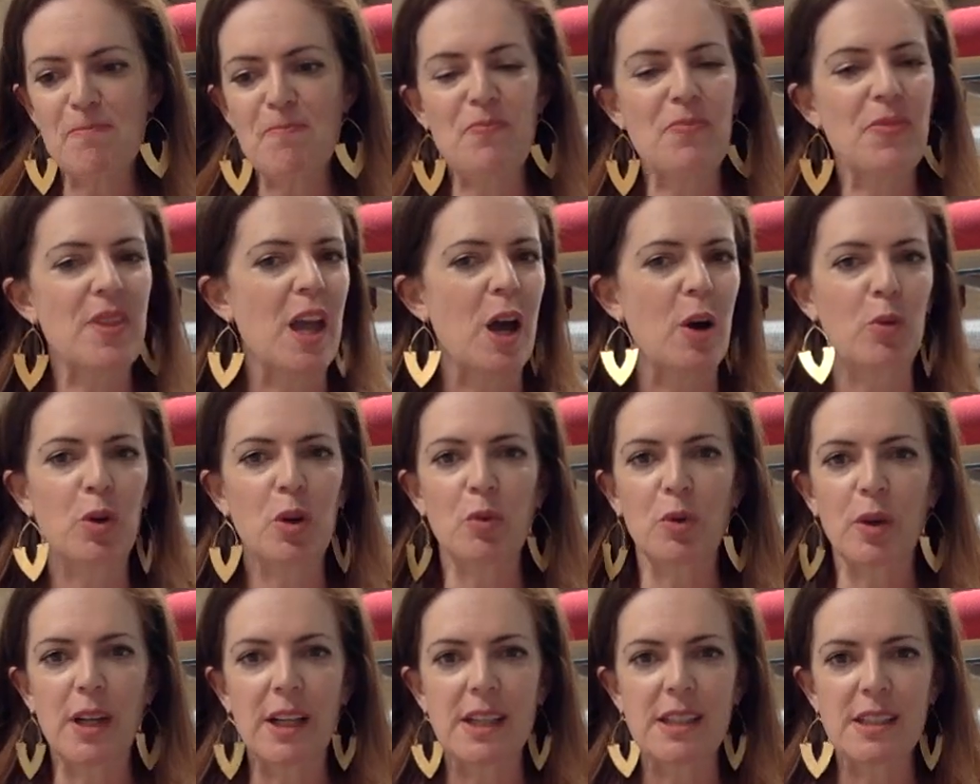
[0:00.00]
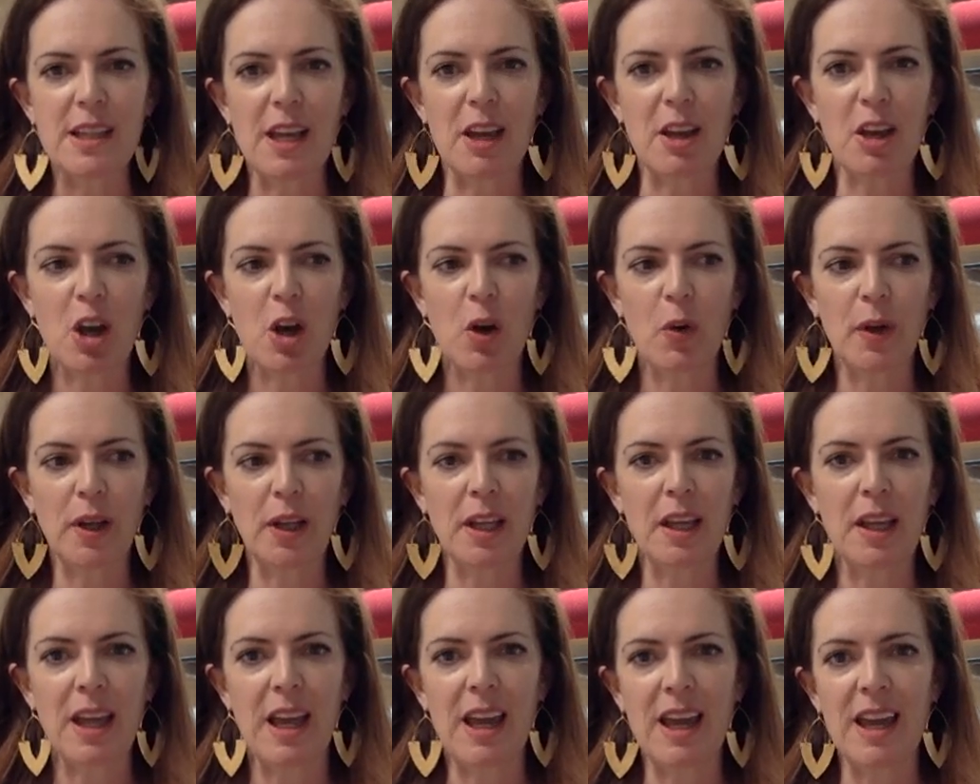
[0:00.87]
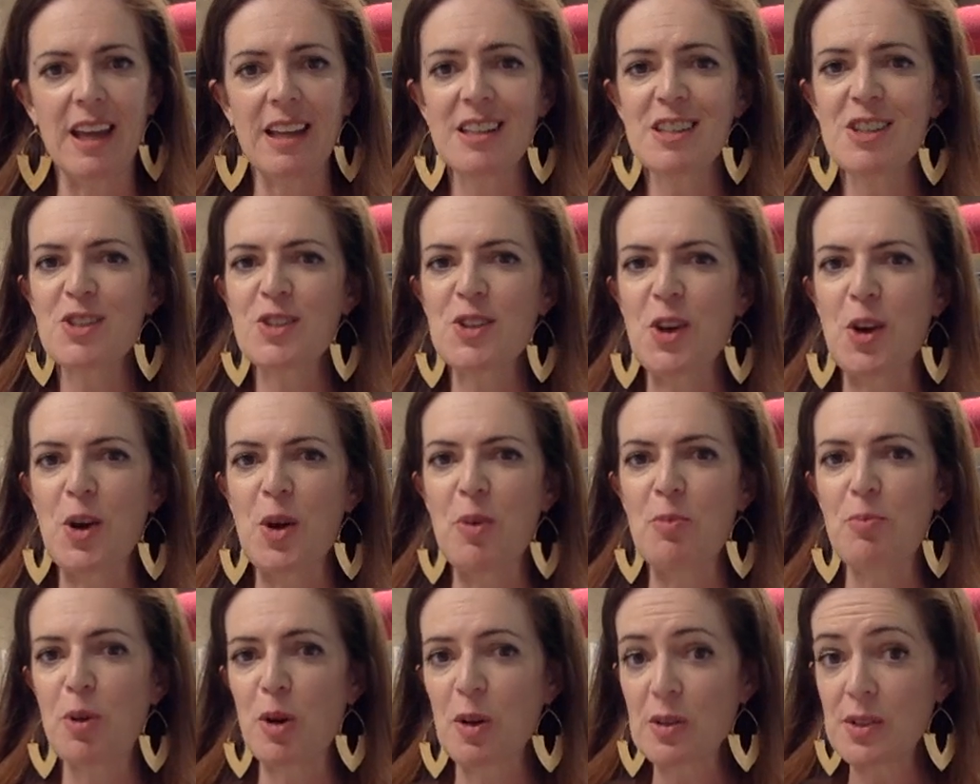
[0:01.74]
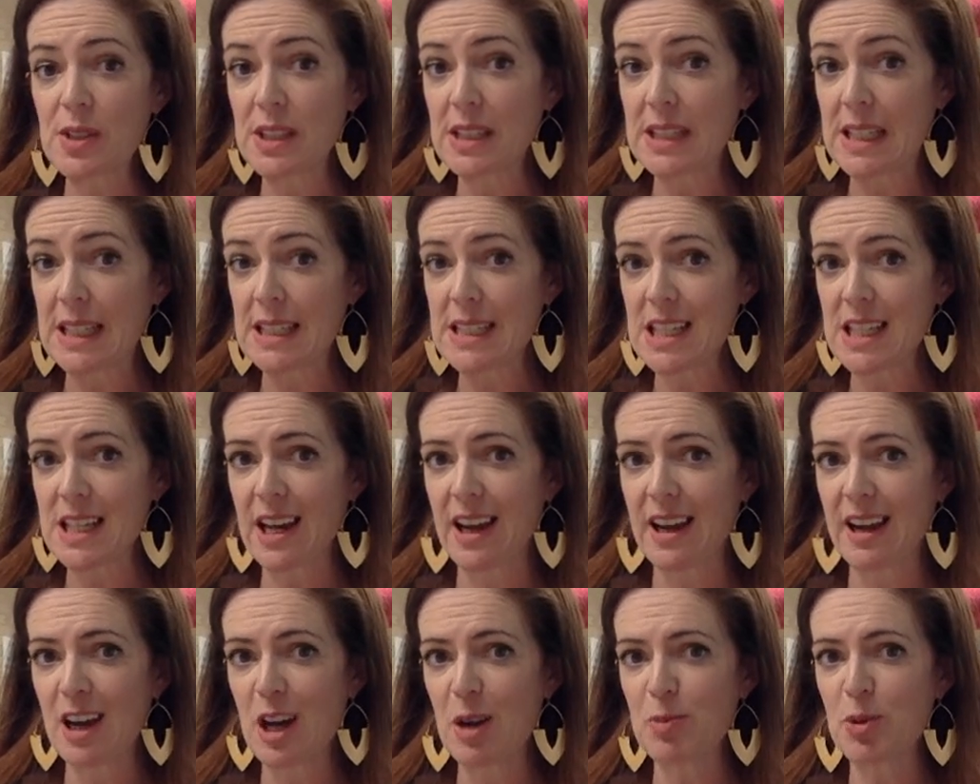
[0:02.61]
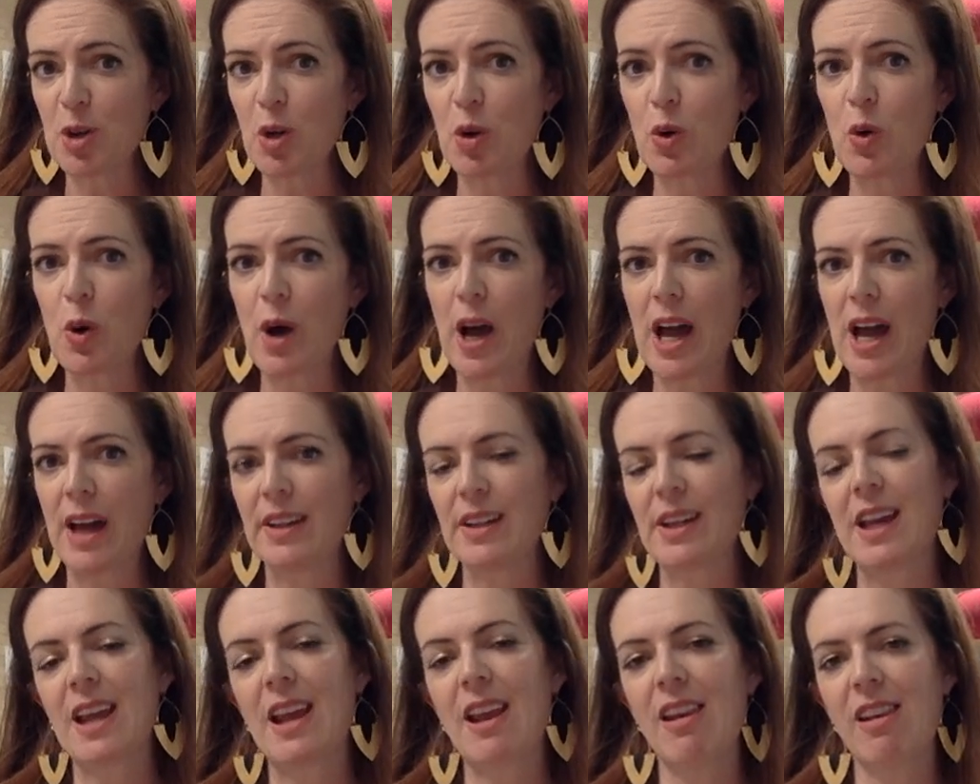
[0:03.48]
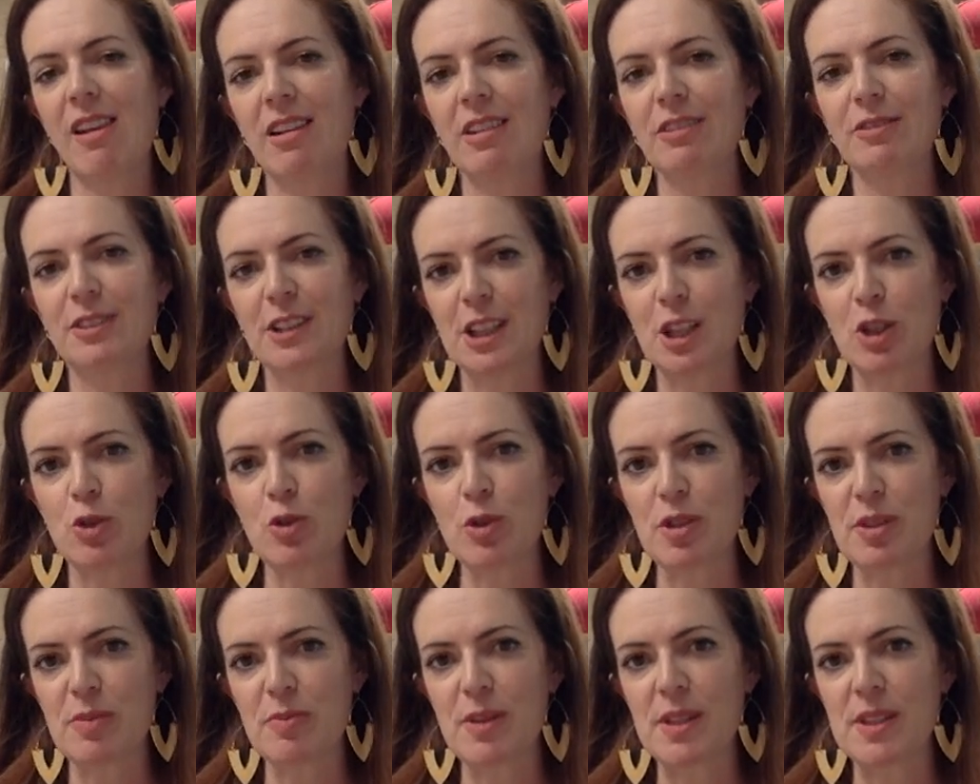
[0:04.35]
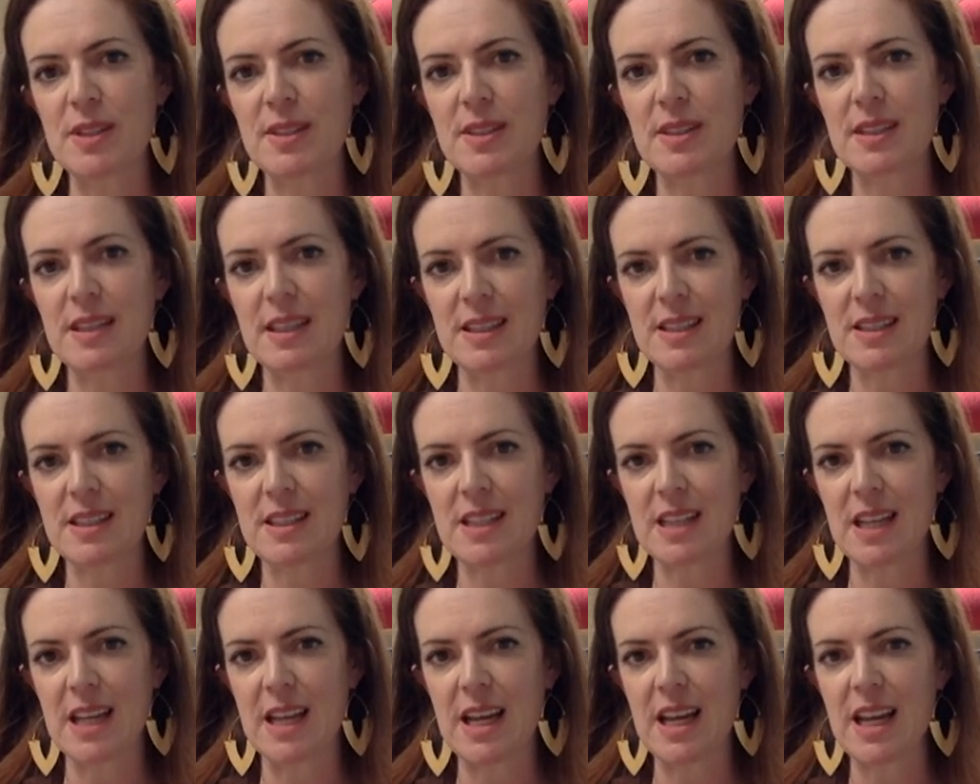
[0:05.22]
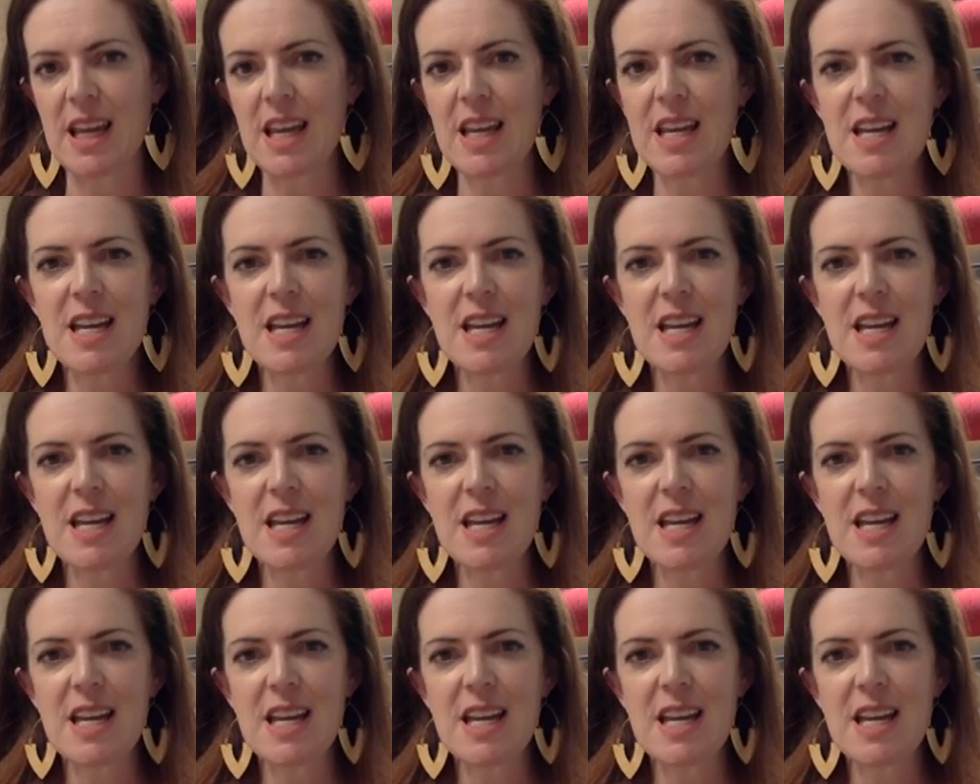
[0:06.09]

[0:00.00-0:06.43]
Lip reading: Now we're ready to get going again. So Boxing Day today. Hope you all had a lovely Christmas yesterday.